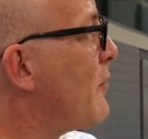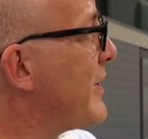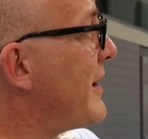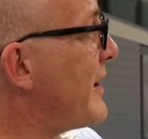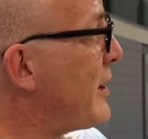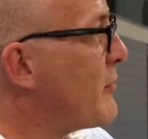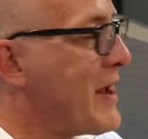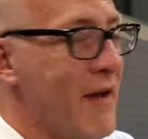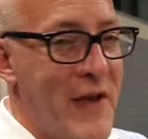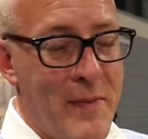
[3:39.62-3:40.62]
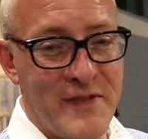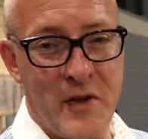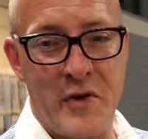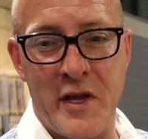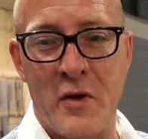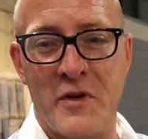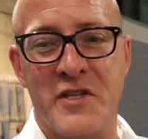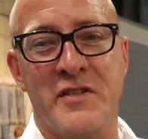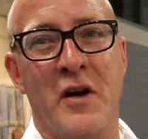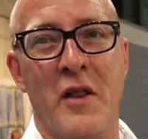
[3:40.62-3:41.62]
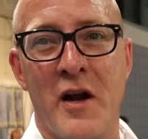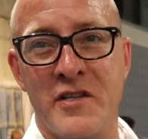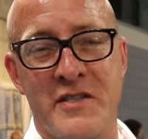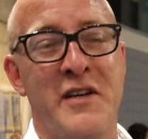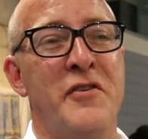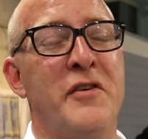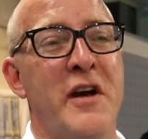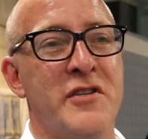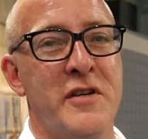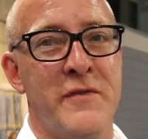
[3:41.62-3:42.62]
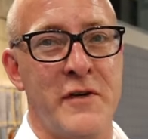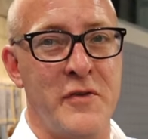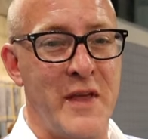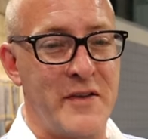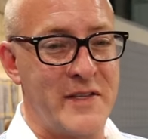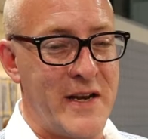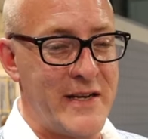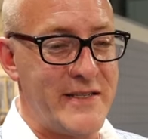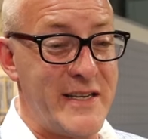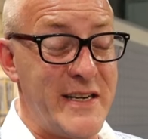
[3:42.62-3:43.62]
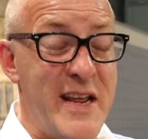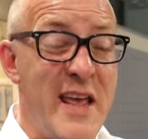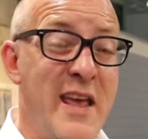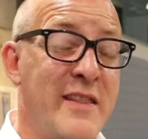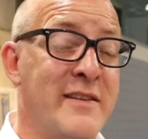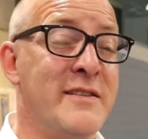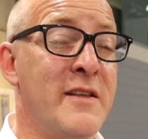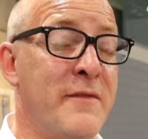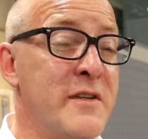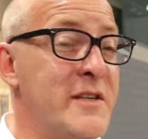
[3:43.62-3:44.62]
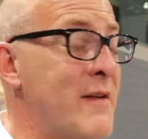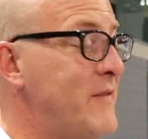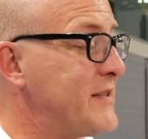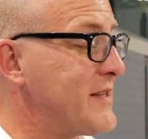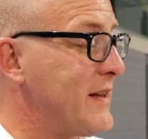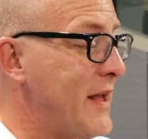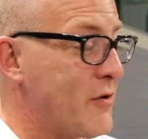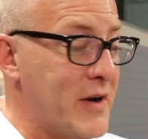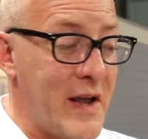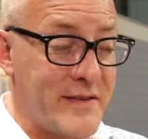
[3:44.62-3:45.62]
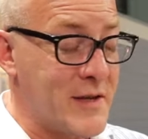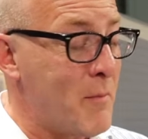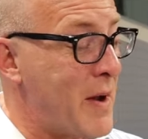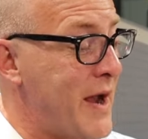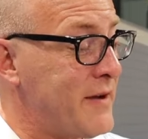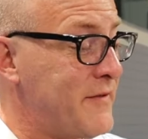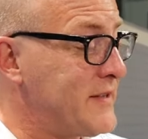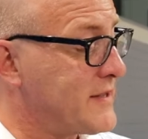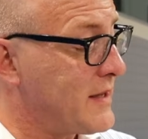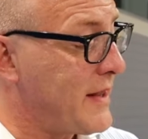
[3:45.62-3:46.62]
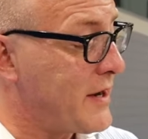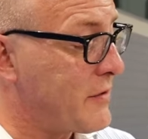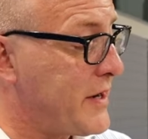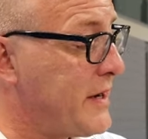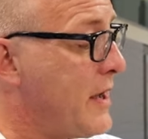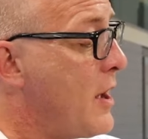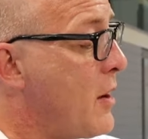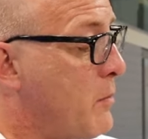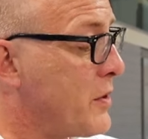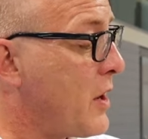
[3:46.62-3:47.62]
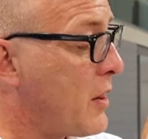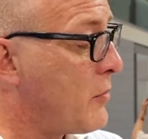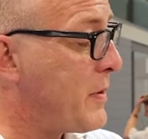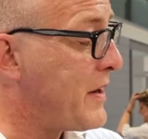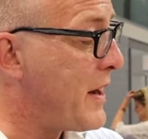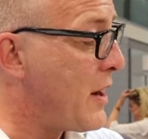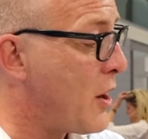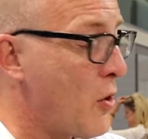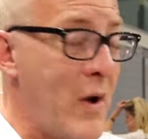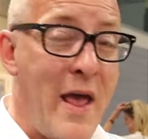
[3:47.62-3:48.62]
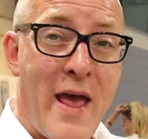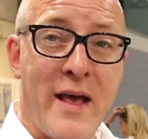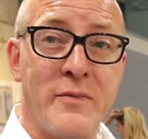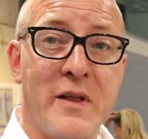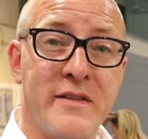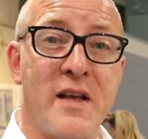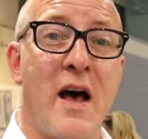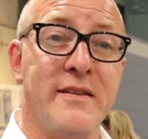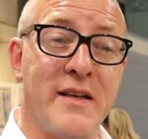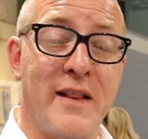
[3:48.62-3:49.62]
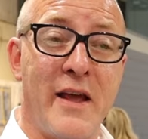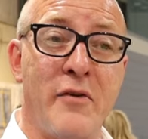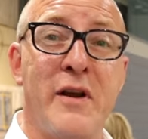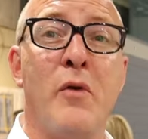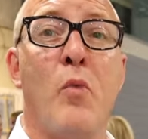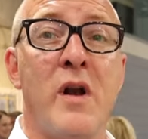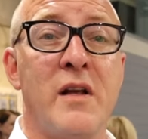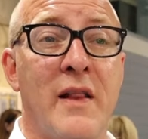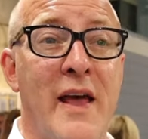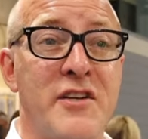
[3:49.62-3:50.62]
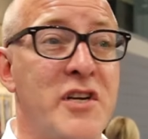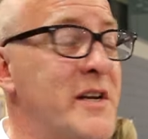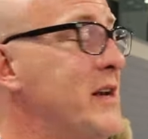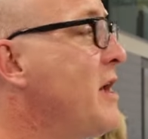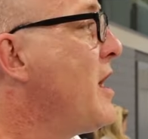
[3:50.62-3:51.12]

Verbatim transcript: We, here we have Amazonia, which is our largest introduction for 2019. This is the first time Vista Alegre has combined Vista Alegre, Bordallo Pinheiro, as well as Casa Alegre in one collection.